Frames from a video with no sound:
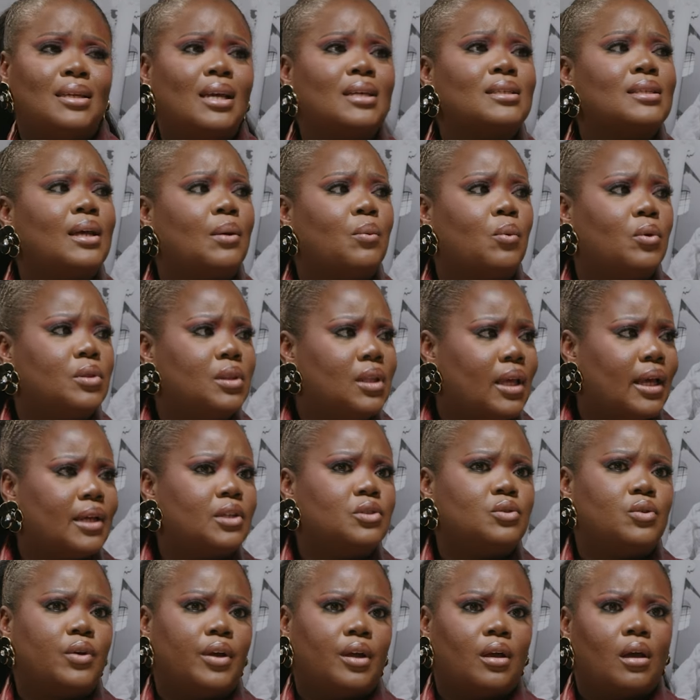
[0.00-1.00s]
Yes, I want the
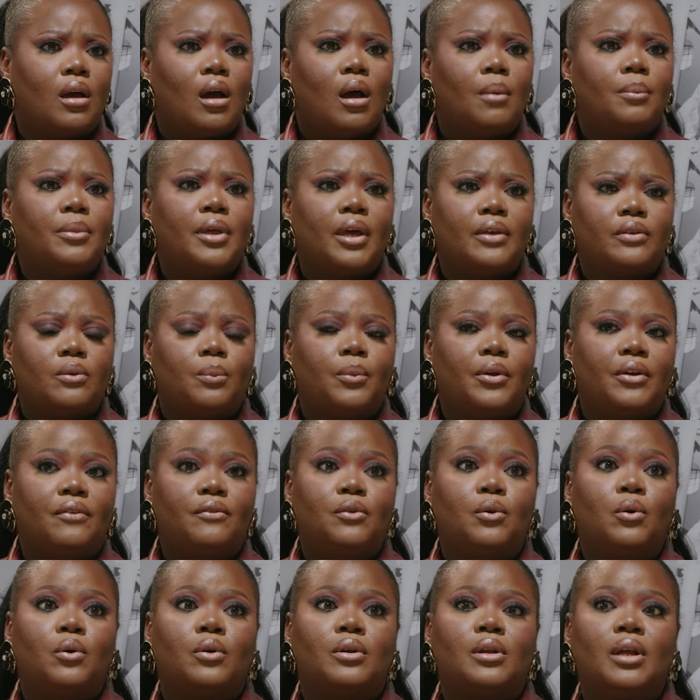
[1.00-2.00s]
extra income. Yes, but
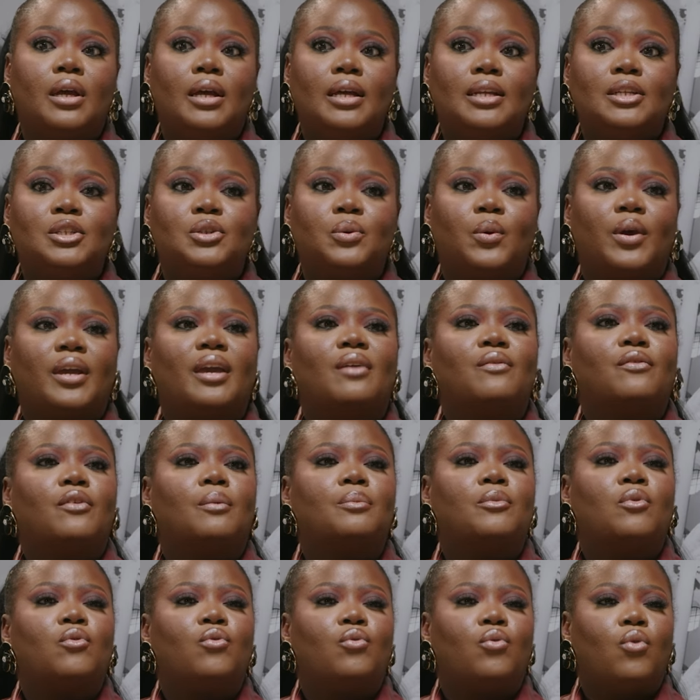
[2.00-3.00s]
if you're doing it
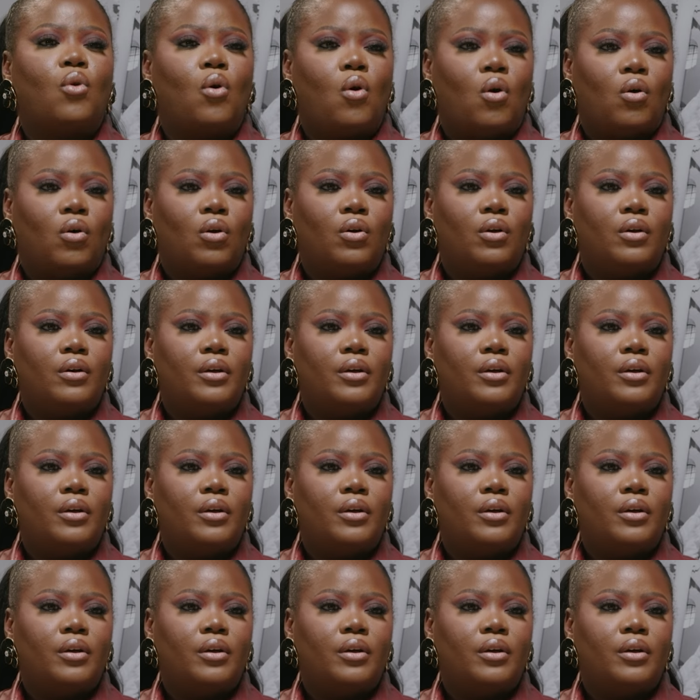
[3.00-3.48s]
from the wrong,